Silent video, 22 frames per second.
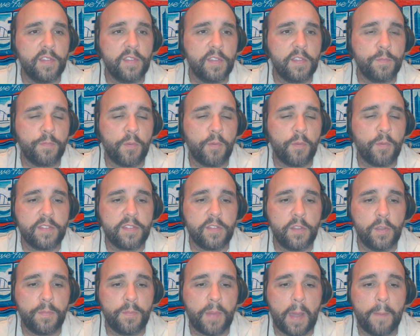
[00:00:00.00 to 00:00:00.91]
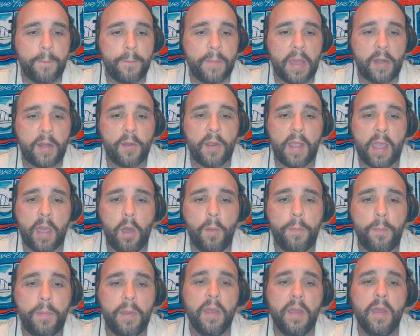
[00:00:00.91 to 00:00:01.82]
is brought to you by
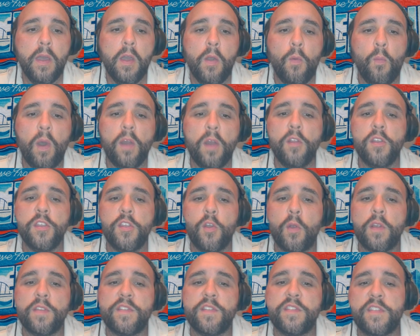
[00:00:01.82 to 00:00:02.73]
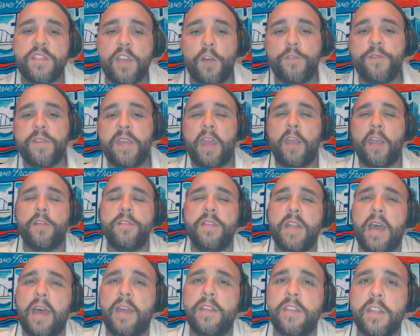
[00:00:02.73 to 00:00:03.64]
BetterHelp. What are your self-care
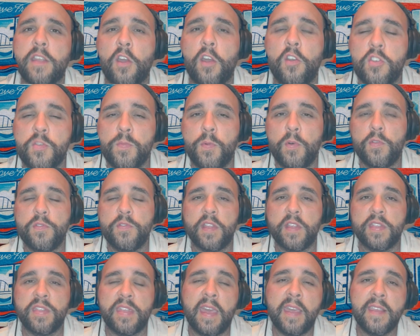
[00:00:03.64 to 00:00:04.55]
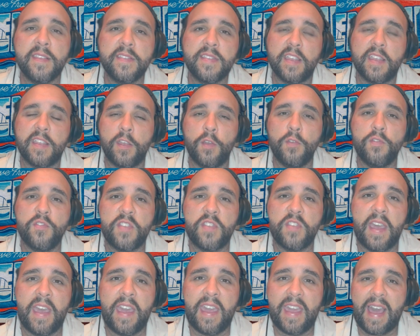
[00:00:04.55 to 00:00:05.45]
non-negotiables? The things that you
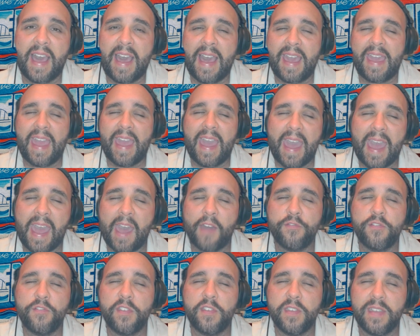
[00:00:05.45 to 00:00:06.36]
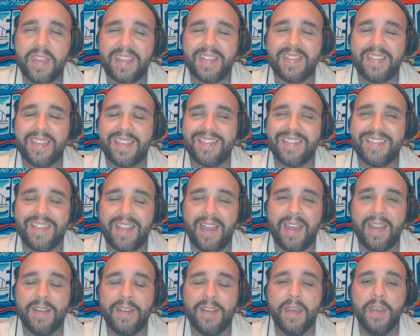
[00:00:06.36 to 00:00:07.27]
say, I have to get this
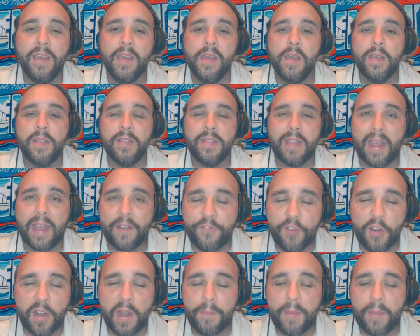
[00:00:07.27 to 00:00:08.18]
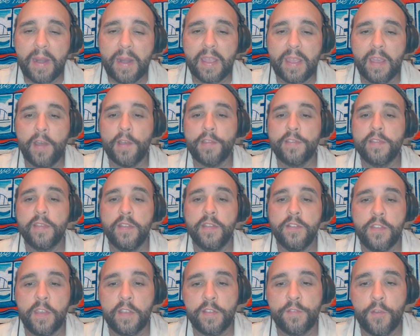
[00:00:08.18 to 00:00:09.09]
done, not for anybody else,
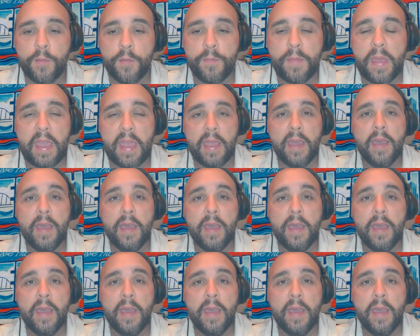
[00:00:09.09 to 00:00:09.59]
just for me.